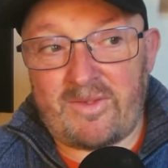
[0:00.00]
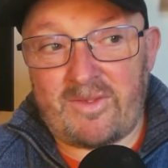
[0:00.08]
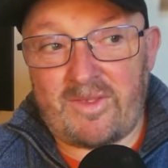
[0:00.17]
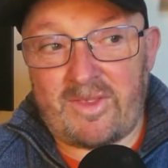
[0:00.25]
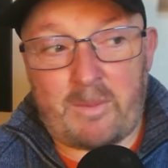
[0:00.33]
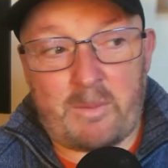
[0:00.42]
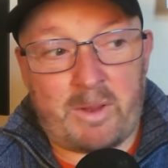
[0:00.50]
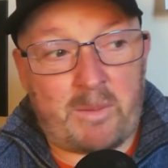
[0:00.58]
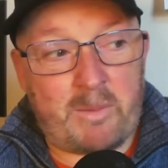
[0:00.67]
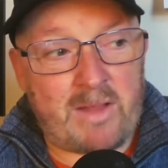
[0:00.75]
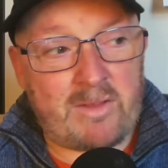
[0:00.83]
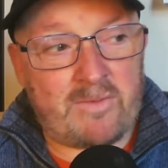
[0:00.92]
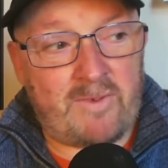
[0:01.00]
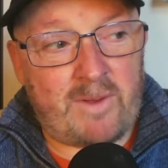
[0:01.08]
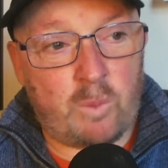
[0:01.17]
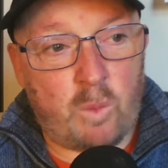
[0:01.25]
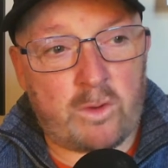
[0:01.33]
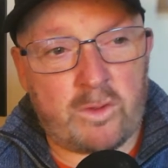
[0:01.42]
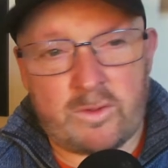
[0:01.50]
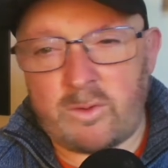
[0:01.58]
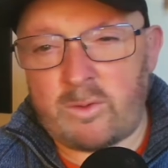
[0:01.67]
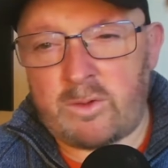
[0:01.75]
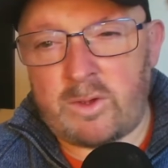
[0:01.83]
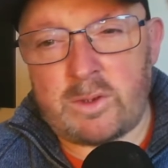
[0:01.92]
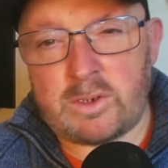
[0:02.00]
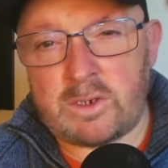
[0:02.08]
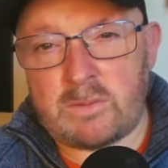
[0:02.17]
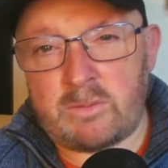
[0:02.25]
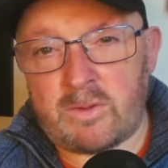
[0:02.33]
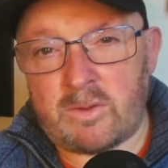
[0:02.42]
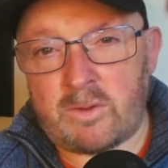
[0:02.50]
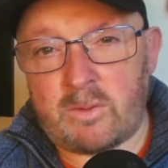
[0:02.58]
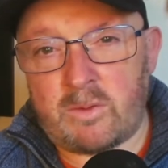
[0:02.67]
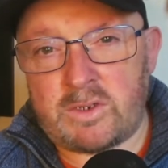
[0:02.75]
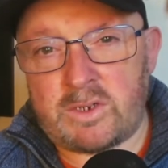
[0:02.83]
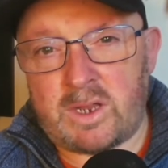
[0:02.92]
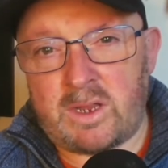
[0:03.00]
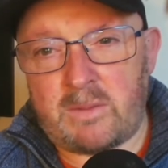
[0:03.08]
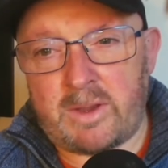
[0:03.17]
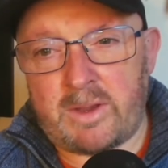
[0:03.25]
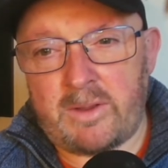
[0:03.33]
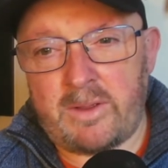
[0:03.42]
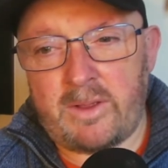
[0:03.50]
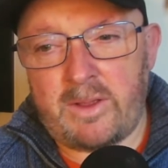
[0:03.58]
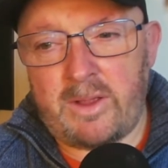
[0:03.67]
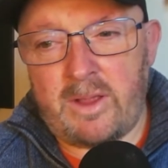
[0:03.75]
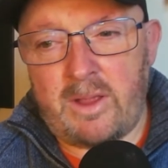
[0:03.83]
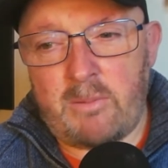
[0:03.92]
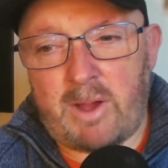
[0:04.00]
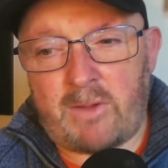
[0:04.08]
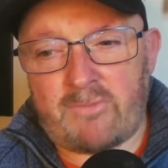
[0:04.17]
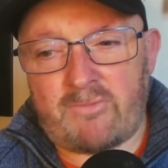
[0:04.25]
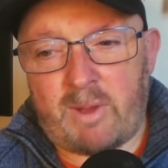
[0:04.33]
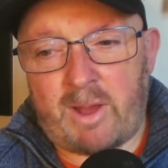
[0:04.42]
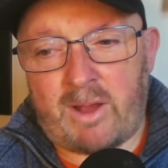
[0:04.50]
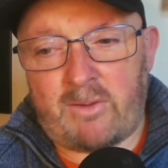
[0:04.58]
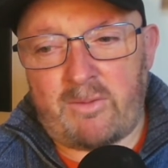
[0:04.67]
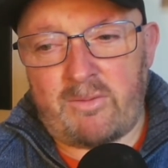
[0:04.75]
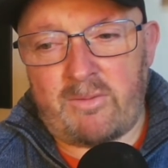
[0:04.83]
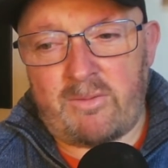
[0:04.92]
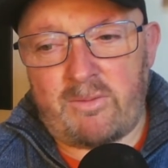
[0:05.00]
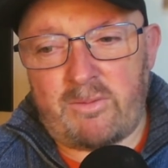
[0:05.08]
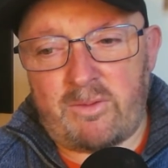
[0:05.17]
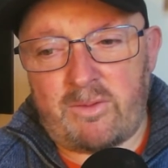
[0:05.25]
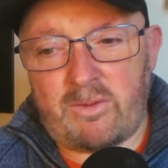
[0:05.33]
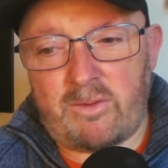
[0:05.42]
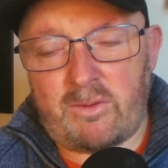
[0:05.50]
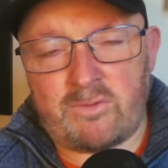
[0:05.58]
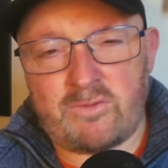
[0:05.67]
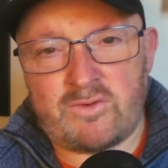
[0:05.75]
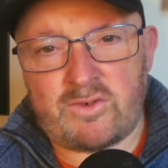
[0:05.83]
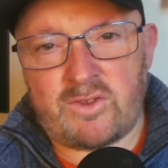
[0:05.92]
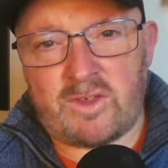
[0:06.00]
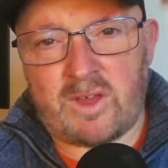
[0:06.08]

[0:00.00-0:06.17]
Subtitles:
I mean, I might have found one or two YouTubers who were genuine out of about 100 or so.